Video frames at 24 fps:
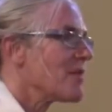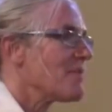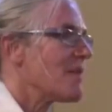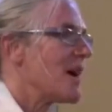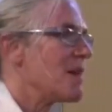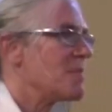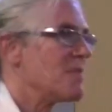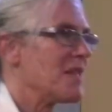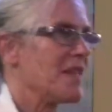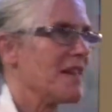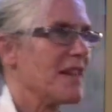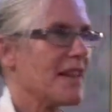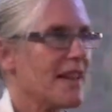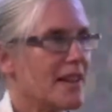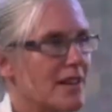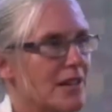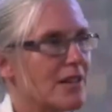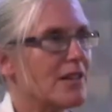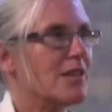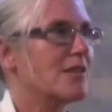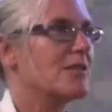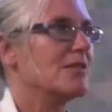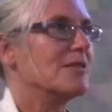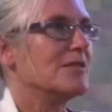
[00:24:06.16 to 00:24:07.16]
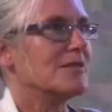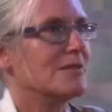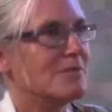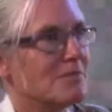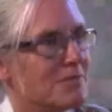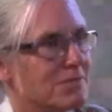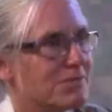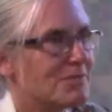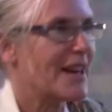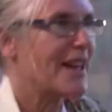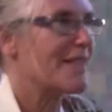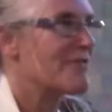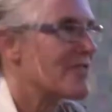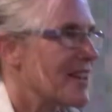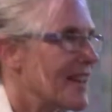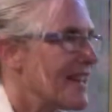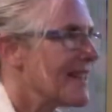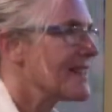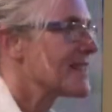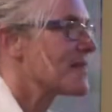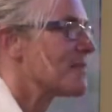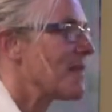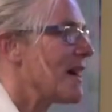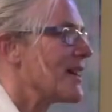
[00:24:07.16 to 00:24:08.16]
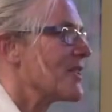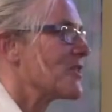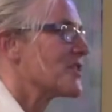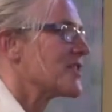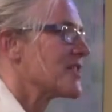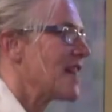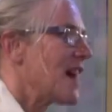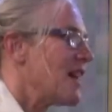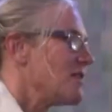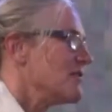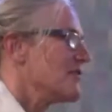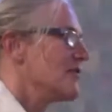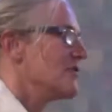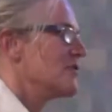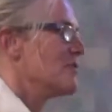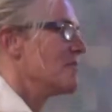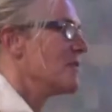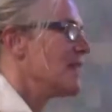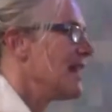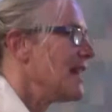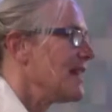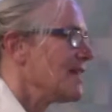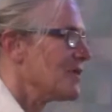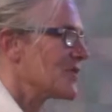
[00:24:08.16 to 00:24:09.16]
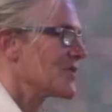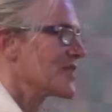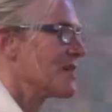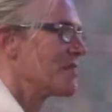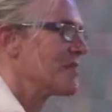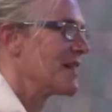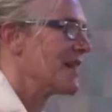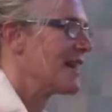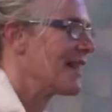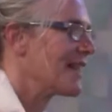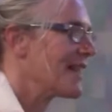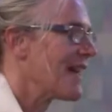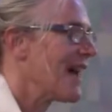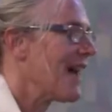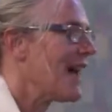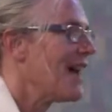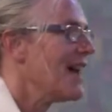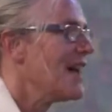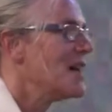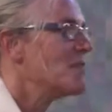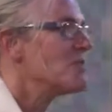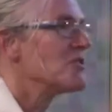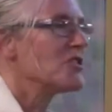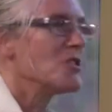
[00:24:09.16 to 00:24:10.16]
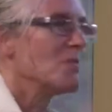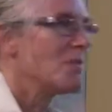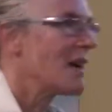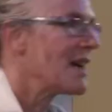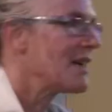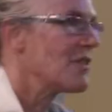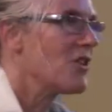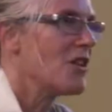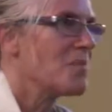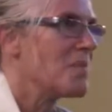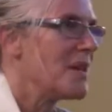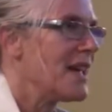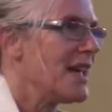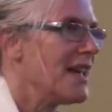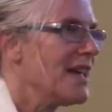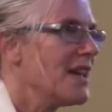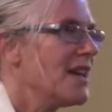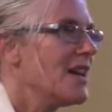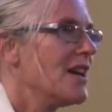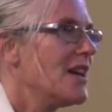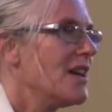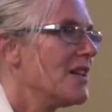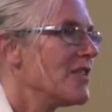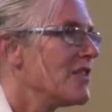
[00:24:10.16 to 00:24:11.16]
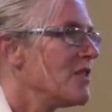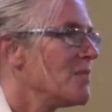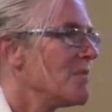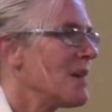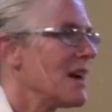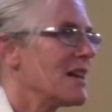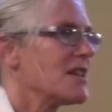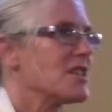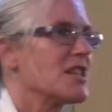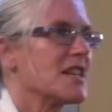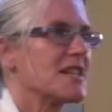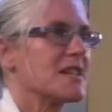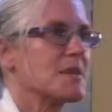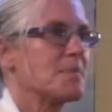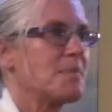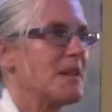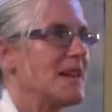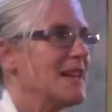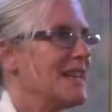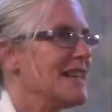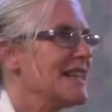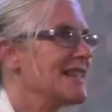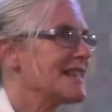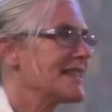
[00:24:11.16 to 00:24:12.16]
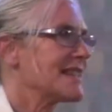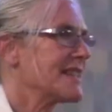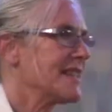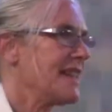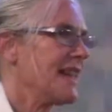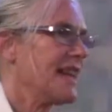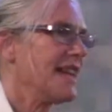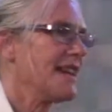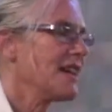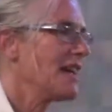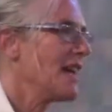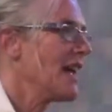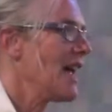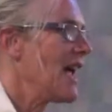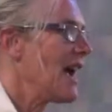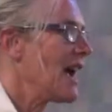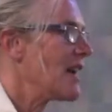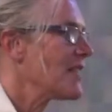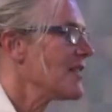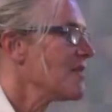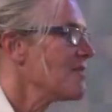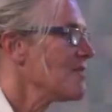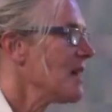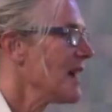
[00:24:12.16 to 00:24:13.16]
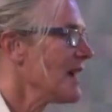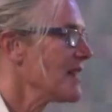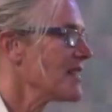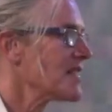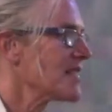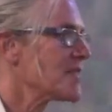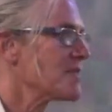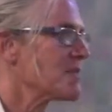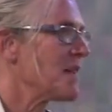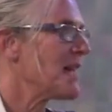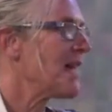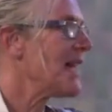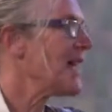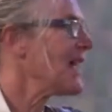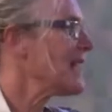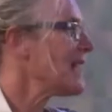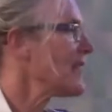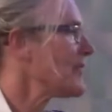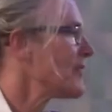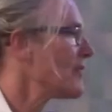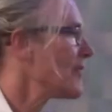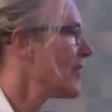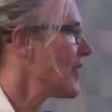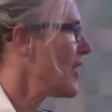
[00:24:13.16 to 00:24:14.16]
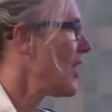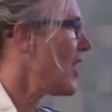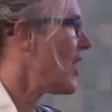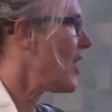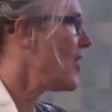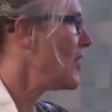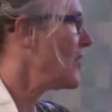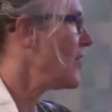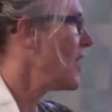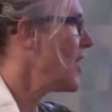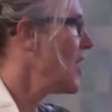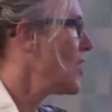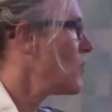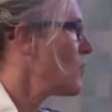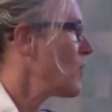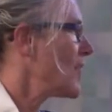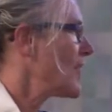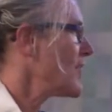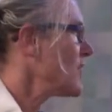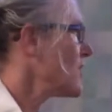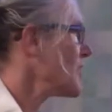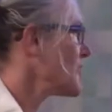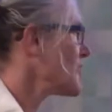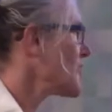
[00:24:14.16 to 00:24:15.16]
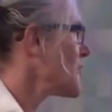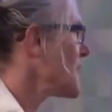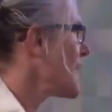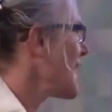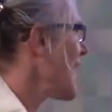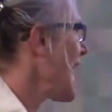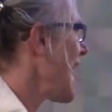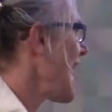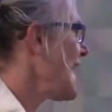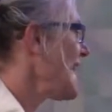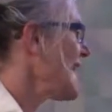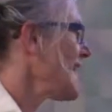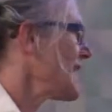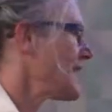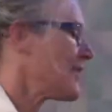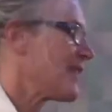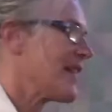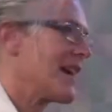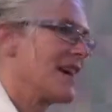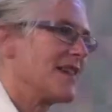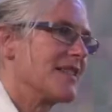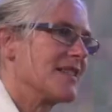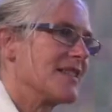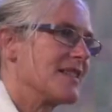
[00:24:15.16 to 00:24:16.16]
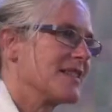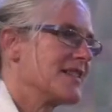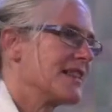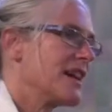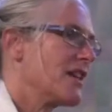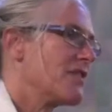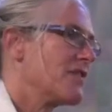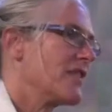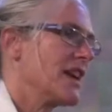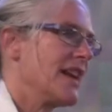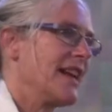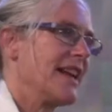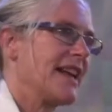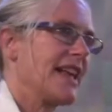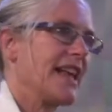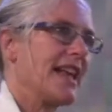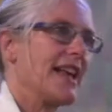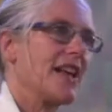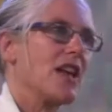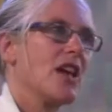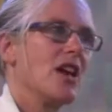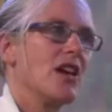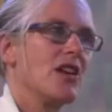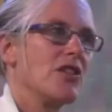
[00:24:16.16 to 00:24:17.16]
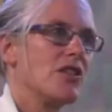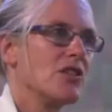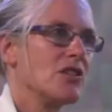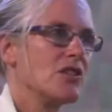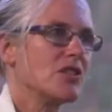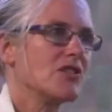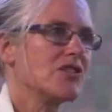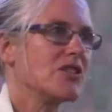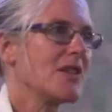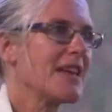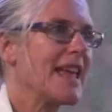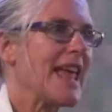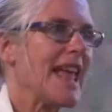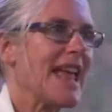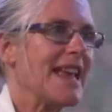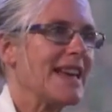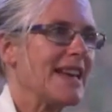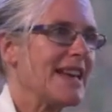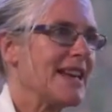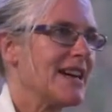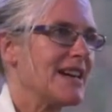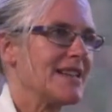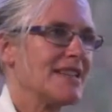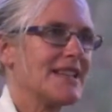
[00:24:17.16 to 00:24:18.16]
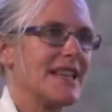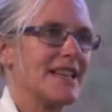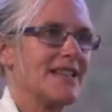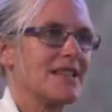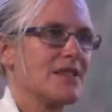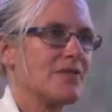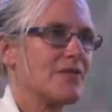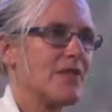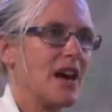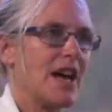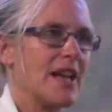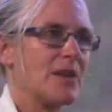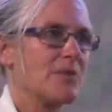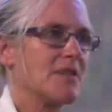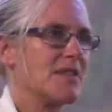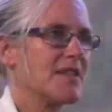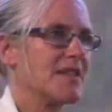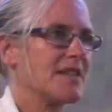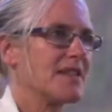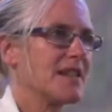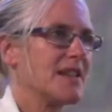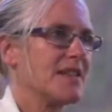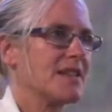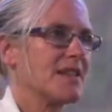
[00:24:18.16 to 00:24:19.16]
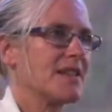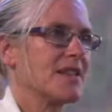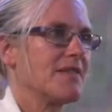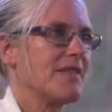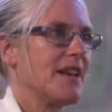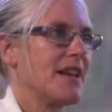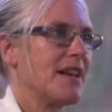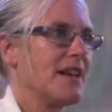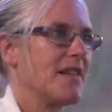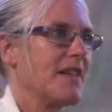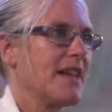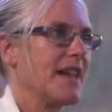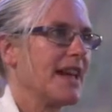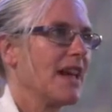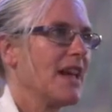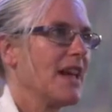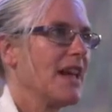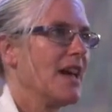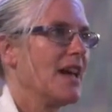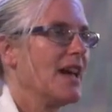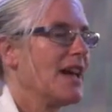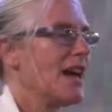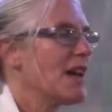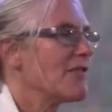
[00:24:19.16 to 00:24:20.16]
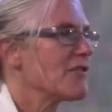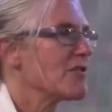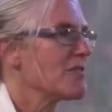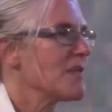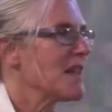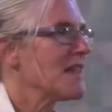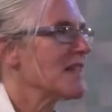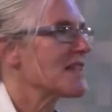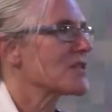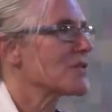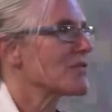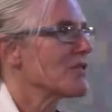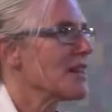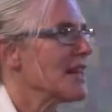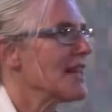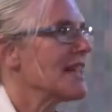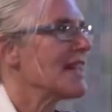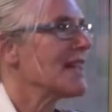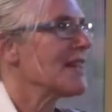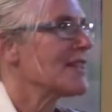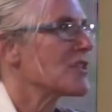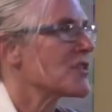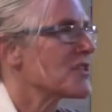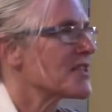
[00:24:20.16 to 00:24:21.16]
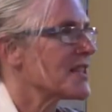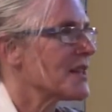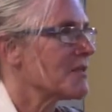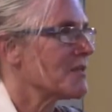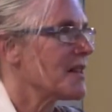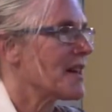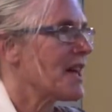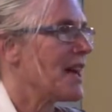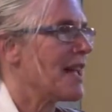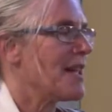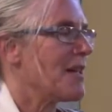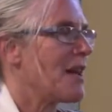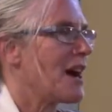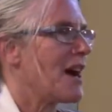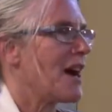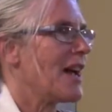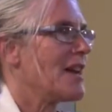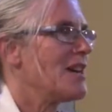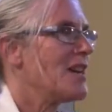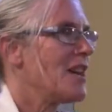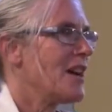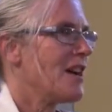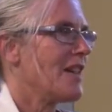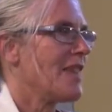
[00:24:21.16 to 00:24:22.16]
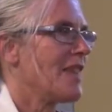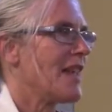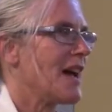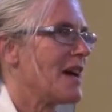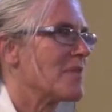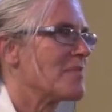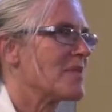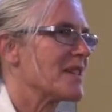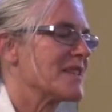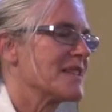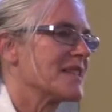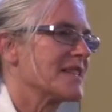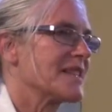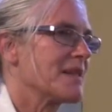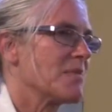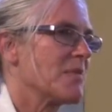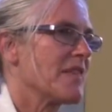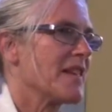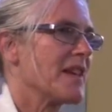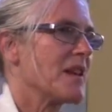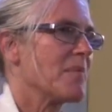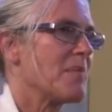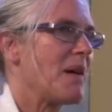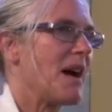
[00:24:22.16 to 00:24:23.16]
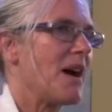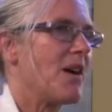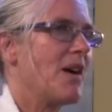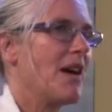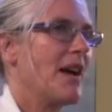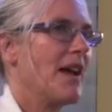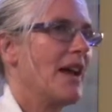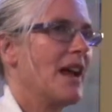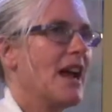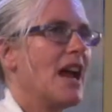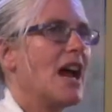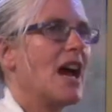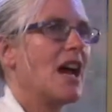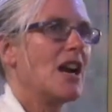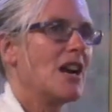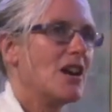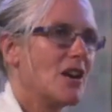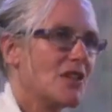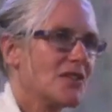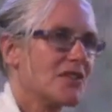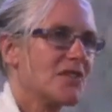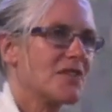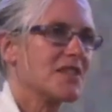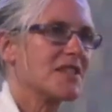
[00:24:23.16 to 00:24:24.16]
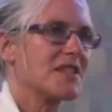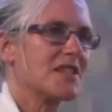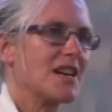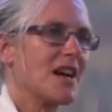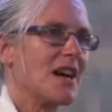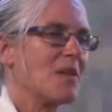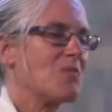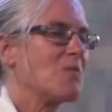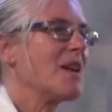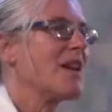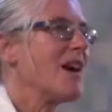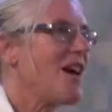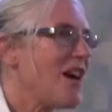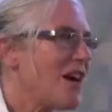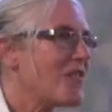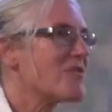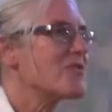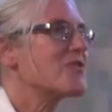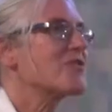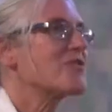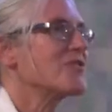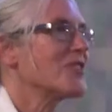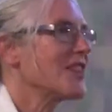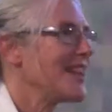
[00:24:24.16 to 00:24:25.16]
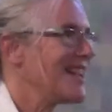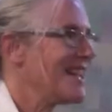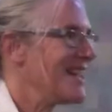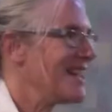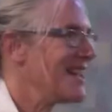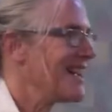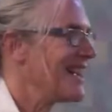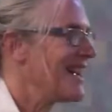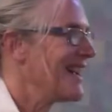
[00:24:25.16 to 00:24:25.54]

You might be thinking, oh, whatever it is, about yourself or me or something like that. But you might not be. You might just be listening, and you might just be in a flow where you're not doing any of that self-clinging. You're not doing any identifying with a sense of anything. And for me, that's really interesting when I learn that, because it's something about a lot of the time we are free.